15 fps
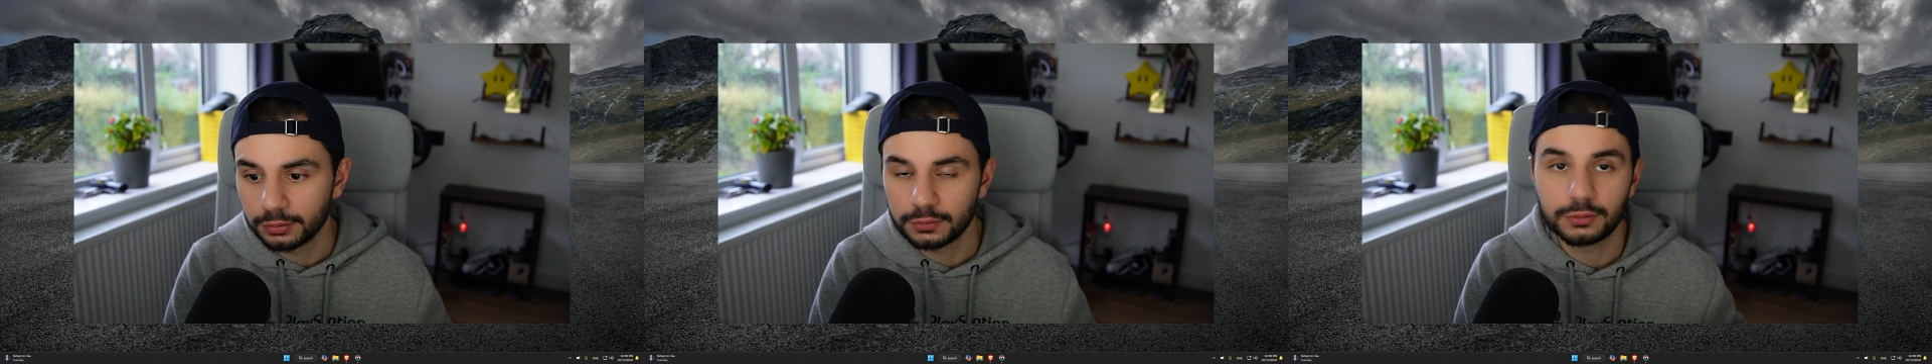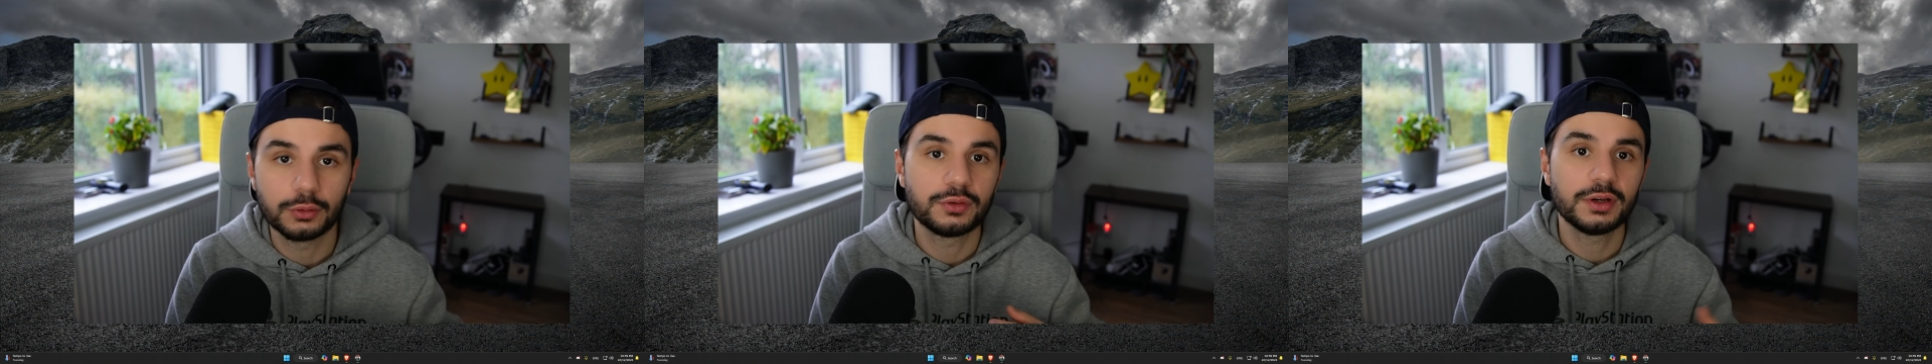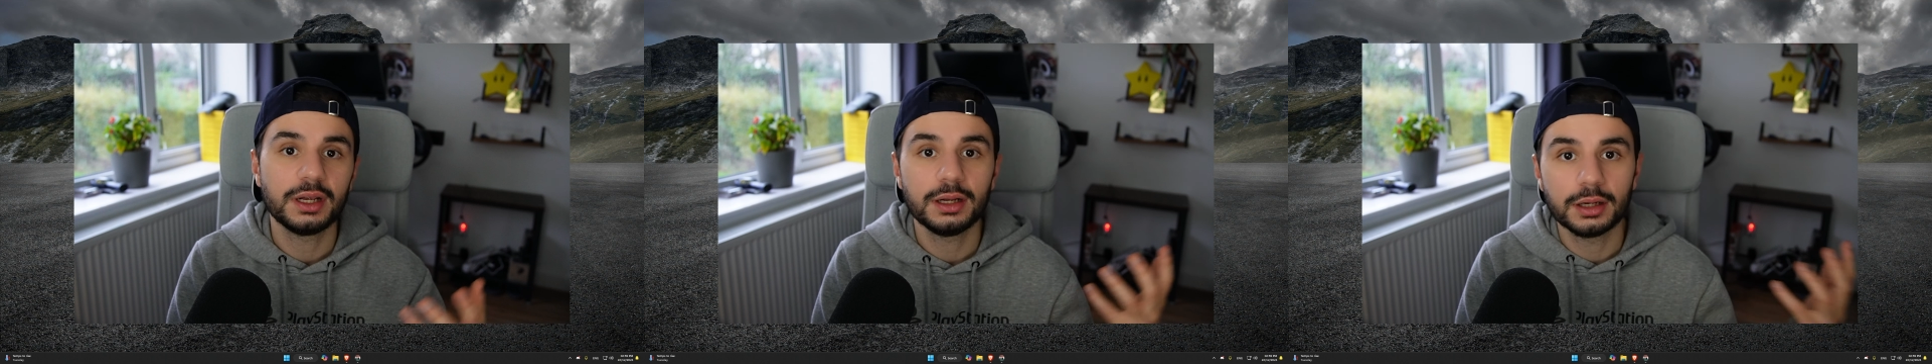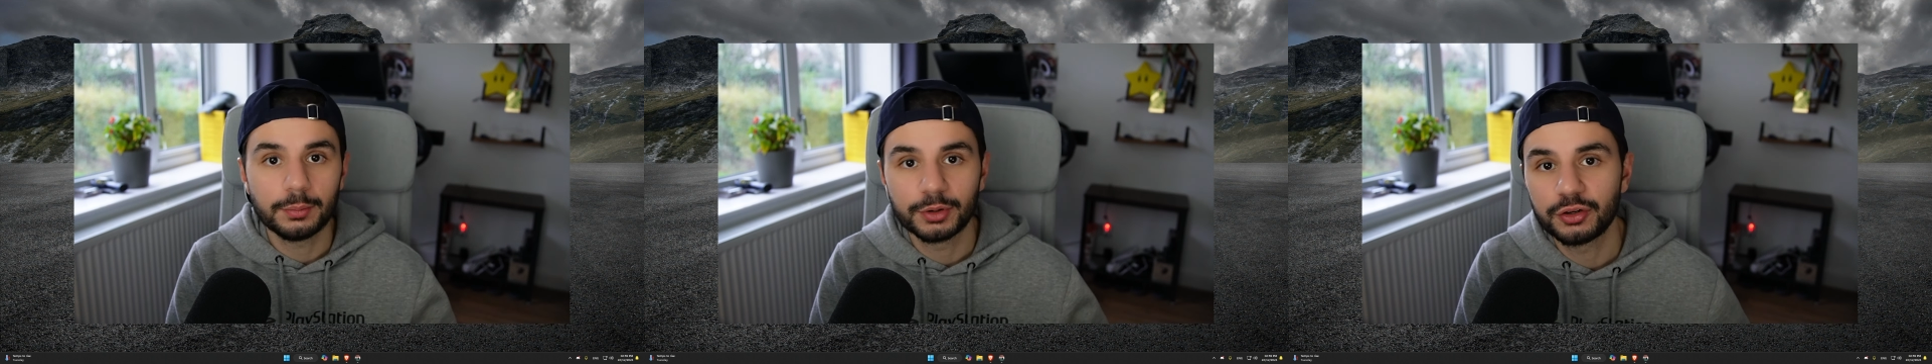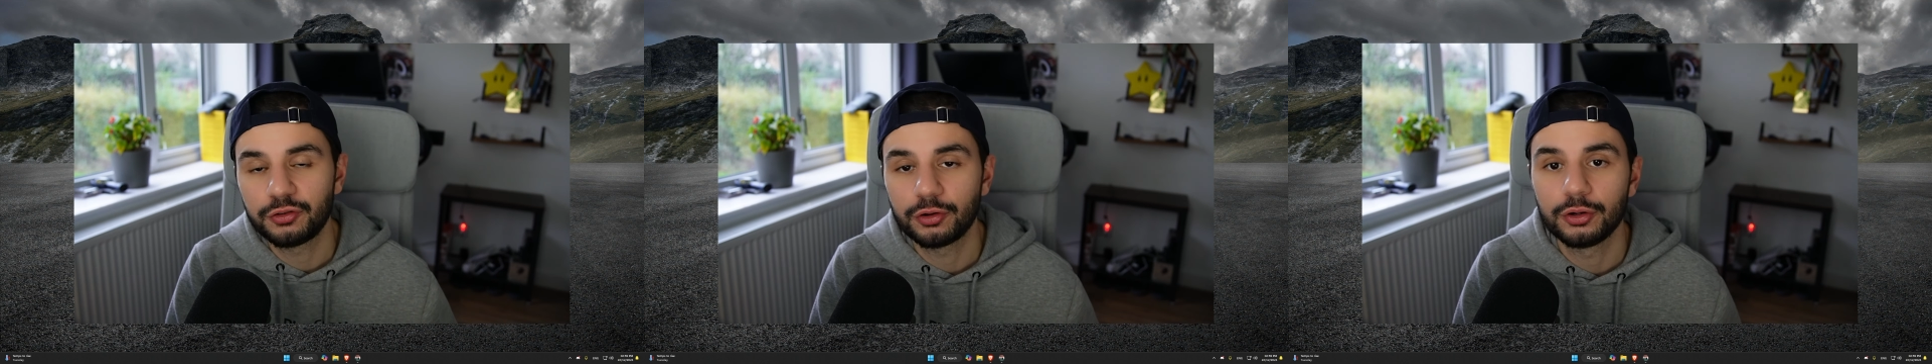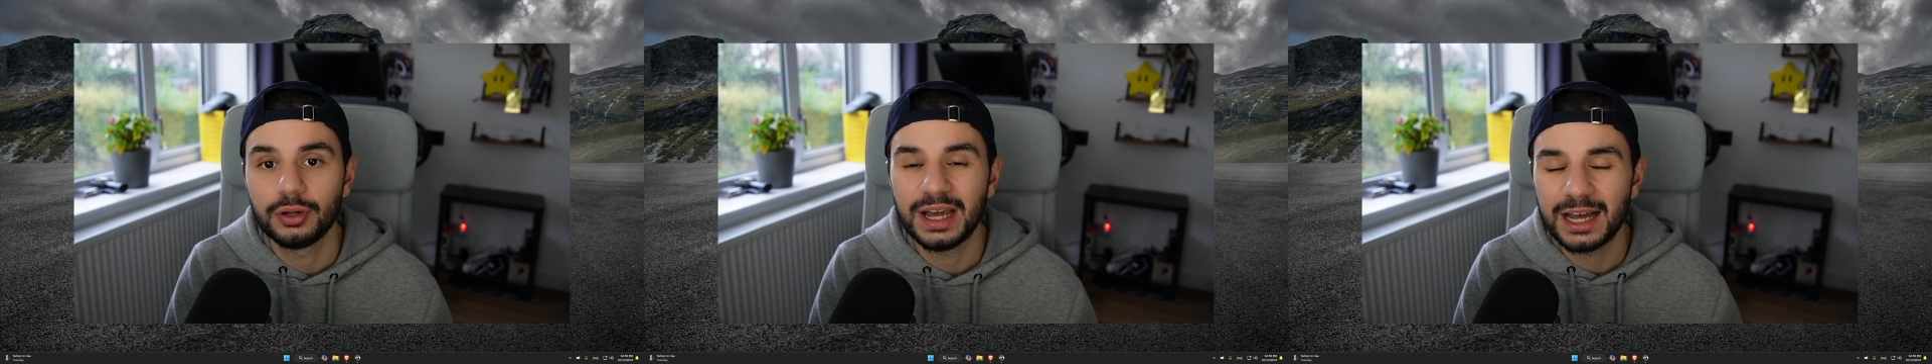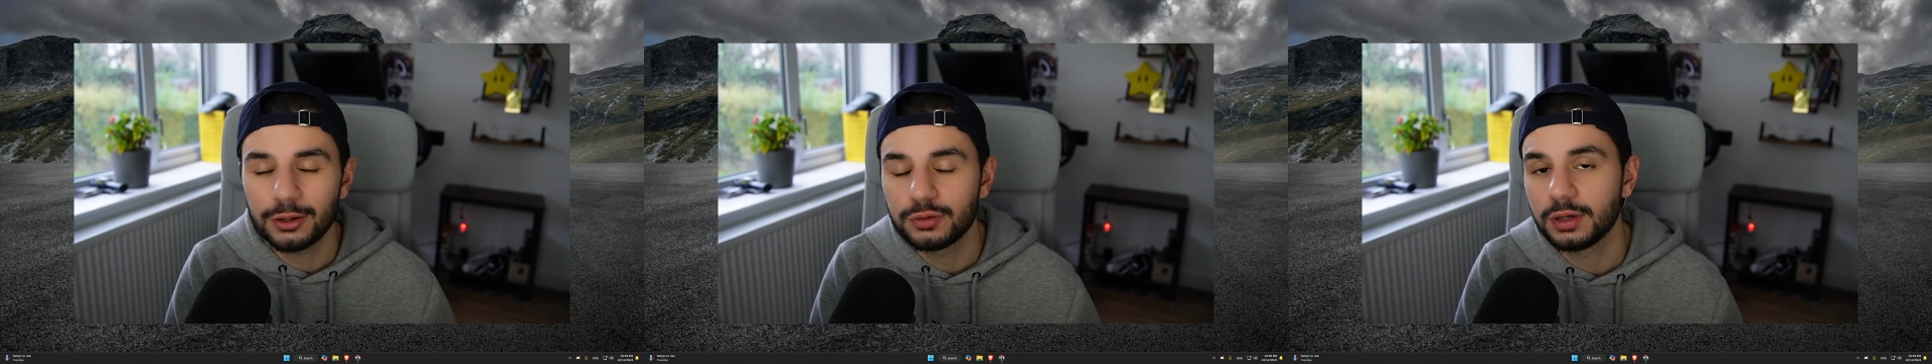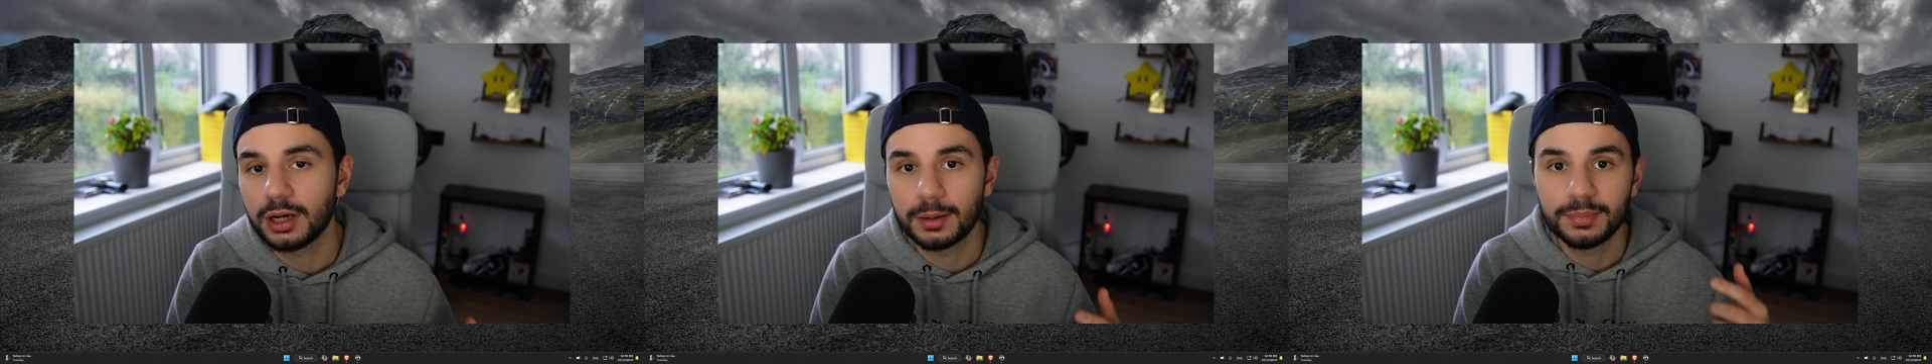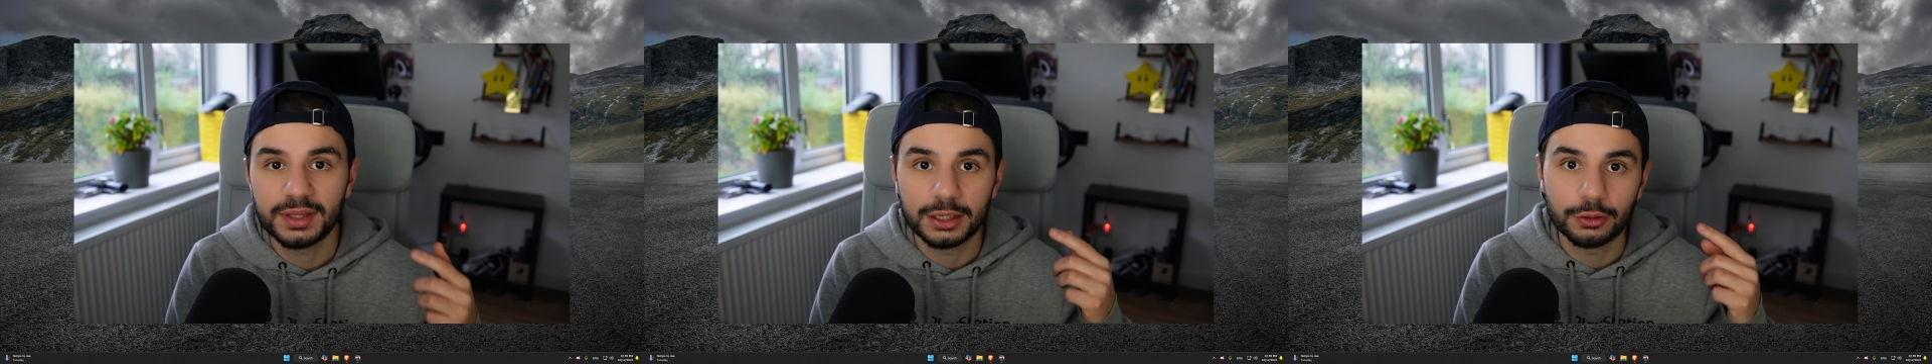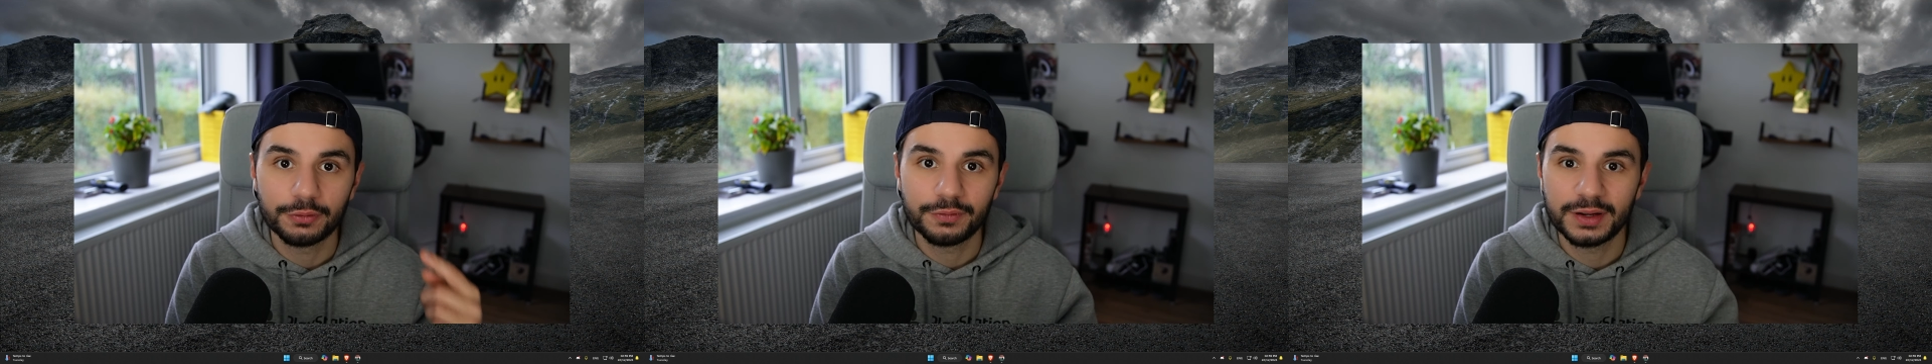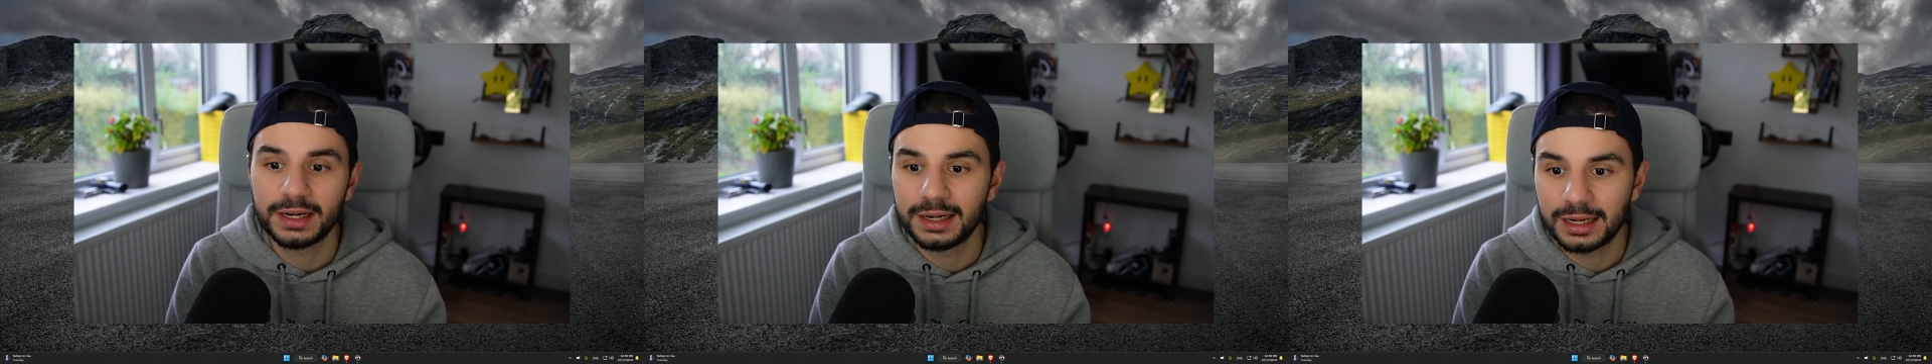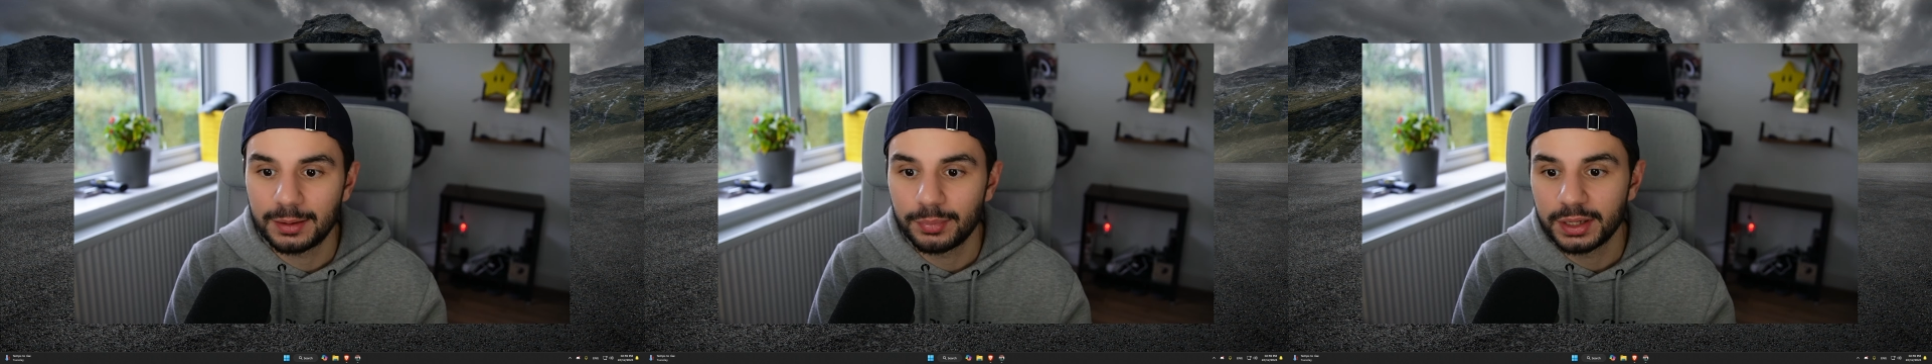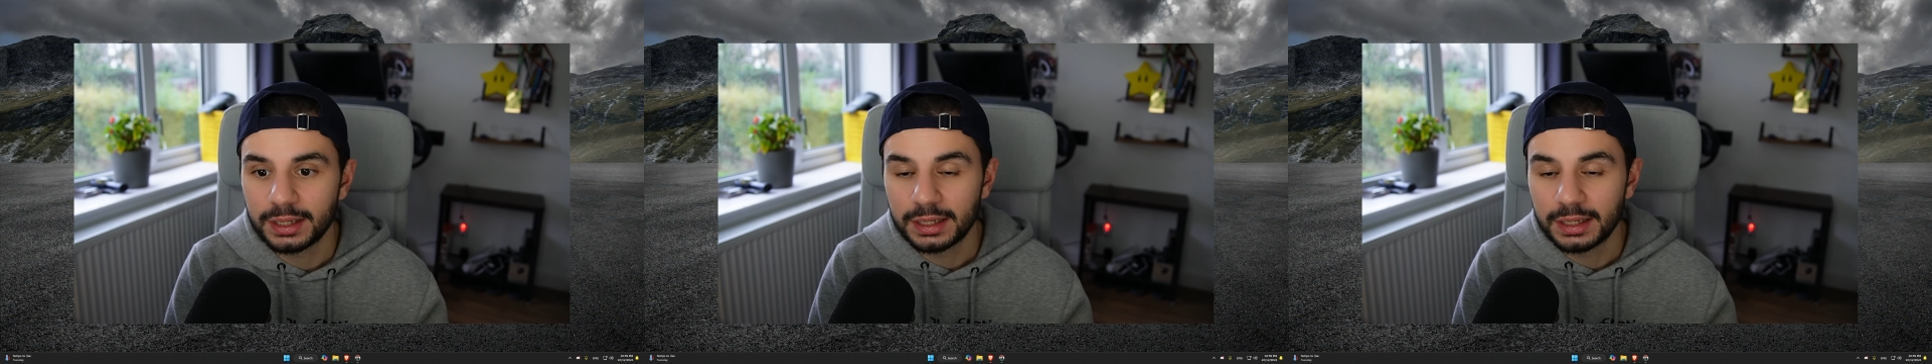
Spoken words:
So today I'm going to show you how to update your Fanalab,